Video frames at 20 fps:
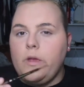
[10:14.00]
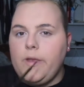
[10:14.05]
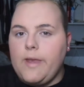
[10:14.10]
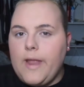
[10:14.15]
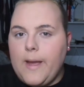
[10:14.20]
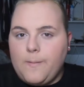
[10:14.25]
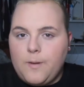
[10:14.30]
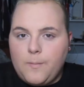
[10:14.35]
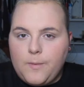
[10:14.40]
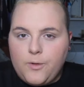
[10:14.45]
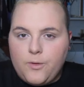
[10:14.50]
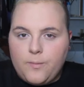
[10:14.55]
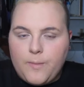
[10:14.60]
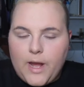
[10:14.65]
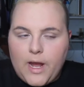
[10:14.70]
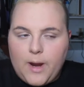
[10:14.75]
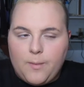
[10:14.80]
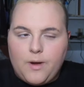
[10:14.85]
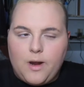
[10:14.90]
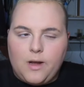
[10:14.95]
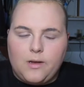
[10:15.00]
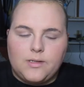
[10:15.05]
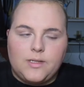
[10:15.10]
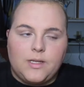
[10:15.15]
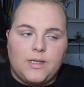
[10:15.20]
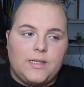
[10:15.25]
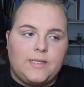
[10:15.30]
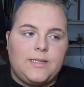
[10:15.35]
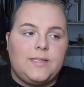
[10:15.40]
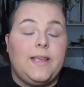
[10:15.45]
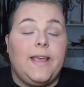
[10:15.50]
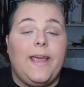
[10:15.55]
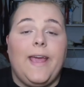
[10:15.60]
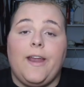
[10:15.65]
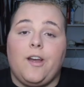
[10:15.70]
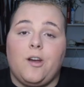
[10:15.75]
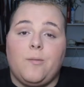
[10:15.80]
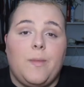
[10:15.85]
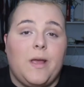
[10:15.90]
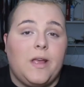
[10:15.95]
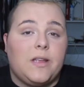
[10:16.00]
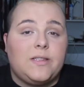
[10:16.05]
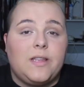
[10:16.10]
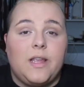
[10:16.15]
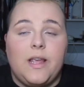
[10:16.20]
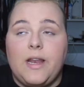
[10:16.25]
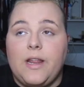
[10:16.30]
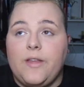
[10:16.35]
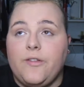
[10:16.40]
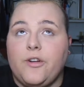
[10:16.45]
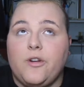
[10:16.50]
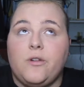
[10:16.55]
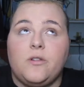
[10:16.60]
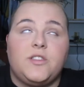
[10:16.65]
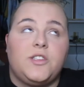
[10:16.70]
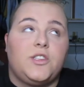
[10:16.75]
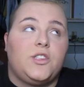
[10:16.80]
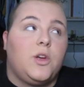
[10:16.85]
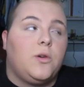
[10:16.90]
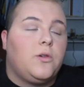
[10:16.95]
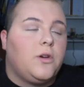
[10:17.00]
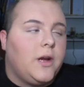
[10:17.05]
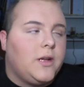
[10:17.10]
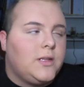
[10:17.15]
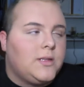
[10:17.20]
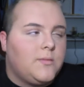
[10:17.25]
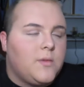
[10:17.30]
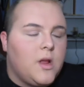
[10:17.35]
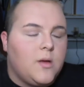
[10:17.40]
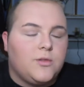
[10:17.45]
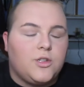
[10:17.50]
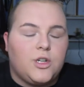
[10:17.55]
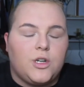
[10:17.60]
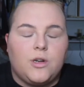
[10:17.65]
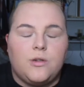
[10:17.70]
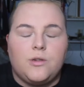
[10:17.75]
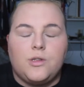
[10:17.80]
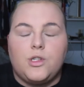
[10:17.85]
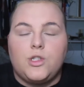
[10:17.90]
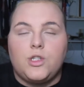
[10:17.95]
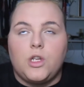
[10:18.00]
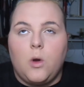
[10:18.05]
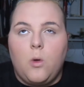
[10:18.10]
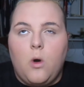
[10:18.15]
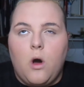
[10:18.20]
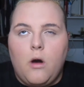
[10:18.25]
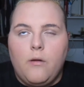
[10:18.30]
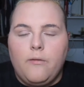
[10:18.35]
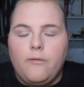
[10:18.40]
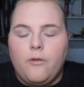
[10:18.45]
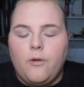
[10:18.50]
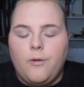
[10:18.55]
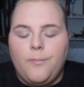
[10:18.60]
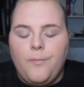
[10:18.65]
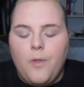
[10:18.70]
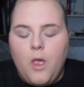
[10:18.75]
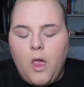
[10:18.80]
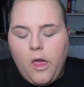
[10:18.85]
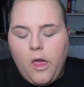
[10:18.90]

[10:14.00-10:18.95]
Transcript: Now I'm going to be doing my eyebrows. This is a hit or miss. It either goes so great sometimes or it goes so awful.